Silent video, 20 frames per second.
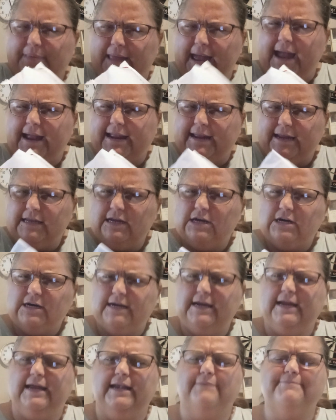black and
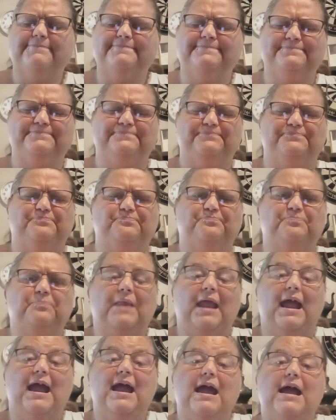green. Hmm.
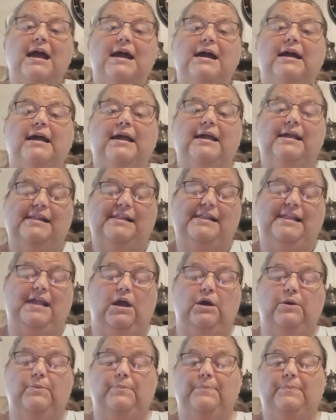
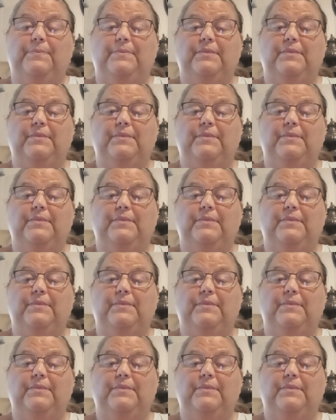So,